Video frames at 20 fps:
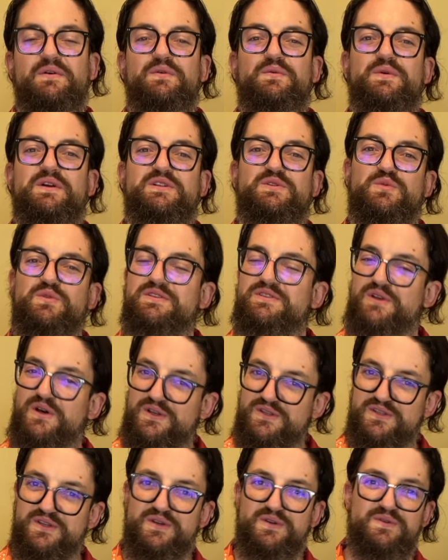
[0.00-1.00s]
which was
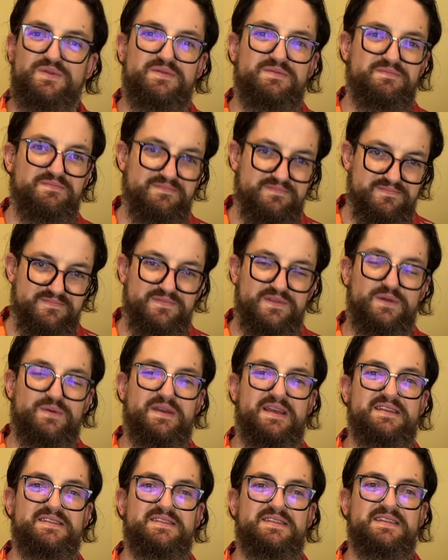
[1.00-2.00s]
also, you
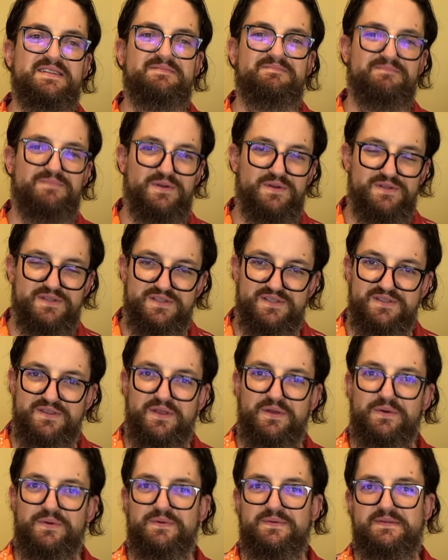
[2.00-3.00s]
guessed it, purchased new